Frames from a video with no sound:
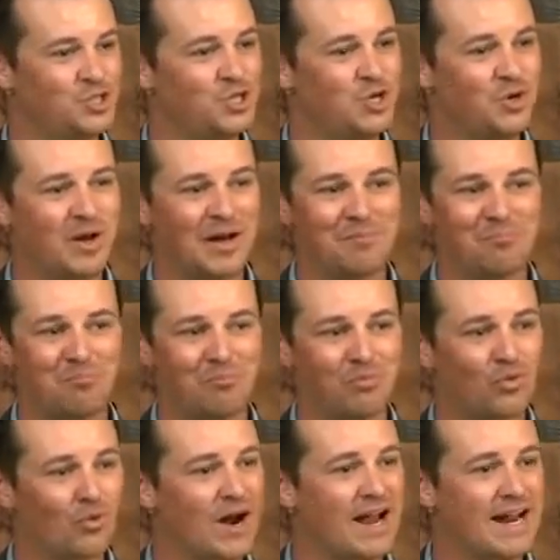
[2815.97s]
to
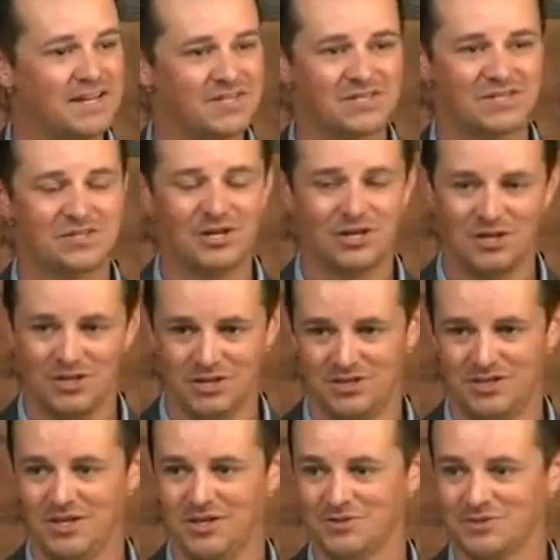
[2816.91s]
embrace the
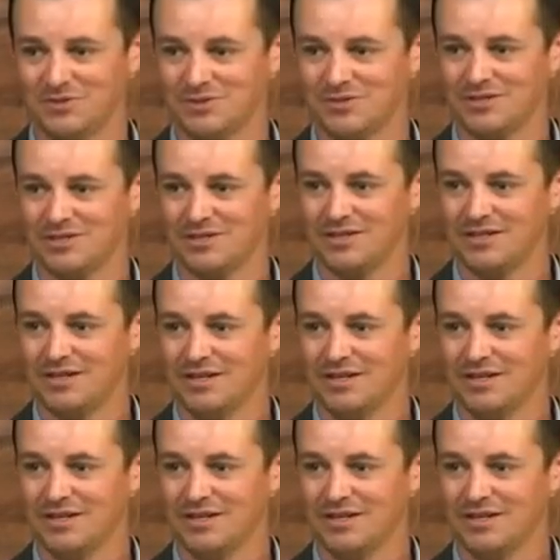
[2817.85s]
good news,